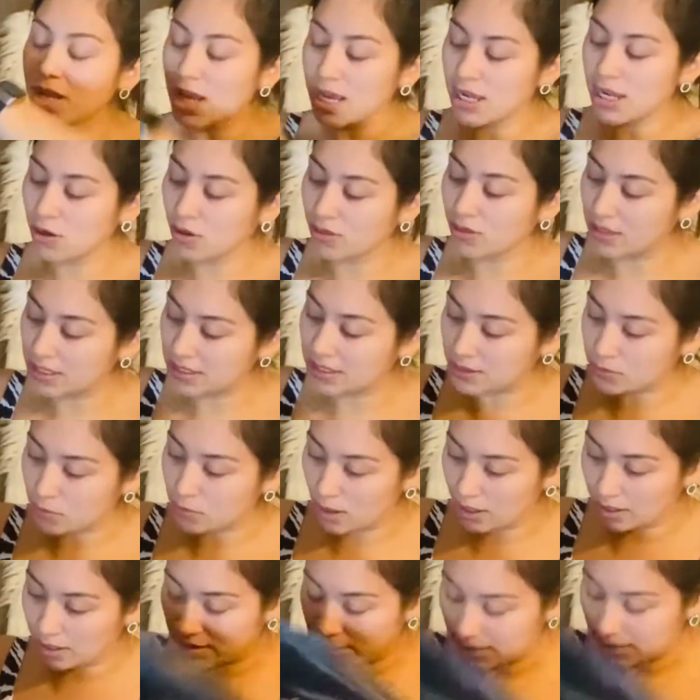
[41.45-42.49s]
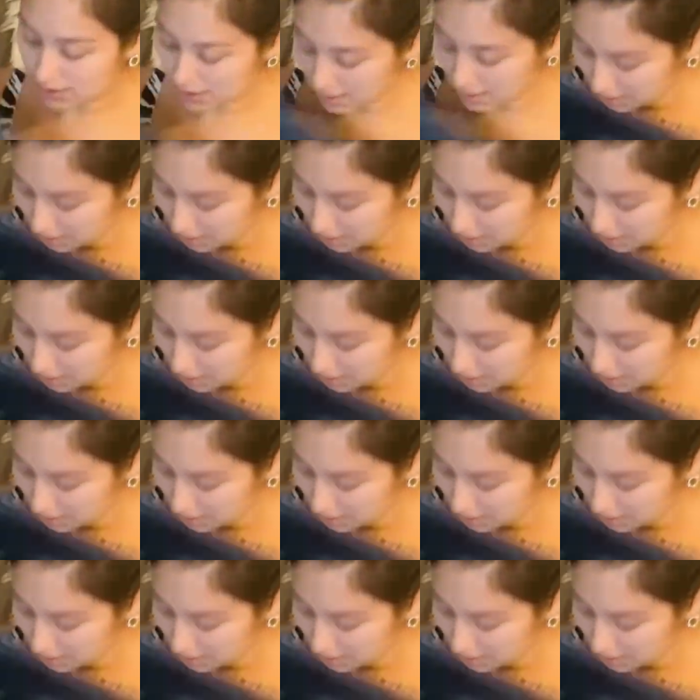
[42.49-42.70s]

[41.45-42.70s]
On this one,